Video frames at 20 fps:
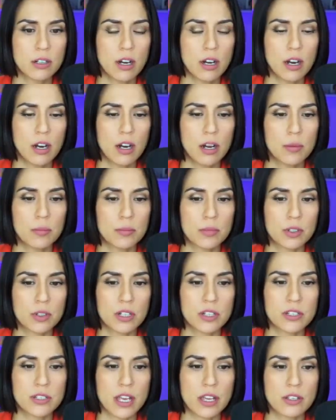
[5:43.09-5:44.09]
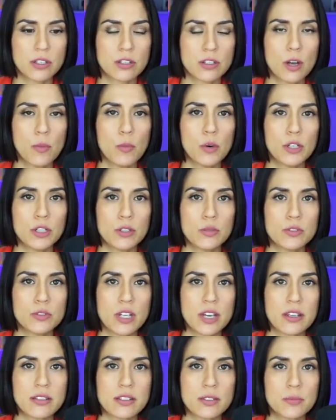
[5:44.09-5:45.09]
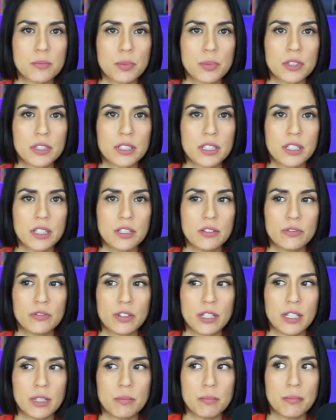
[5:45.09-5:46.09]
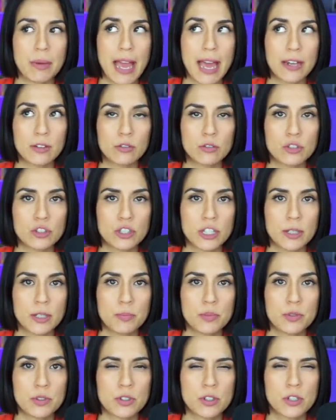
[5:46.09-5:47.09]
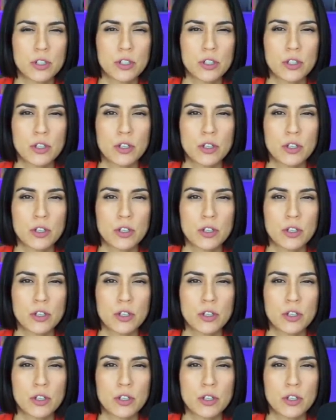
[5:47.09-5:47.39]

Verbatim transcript: Um, cause as someone who doesn't believe in battleships,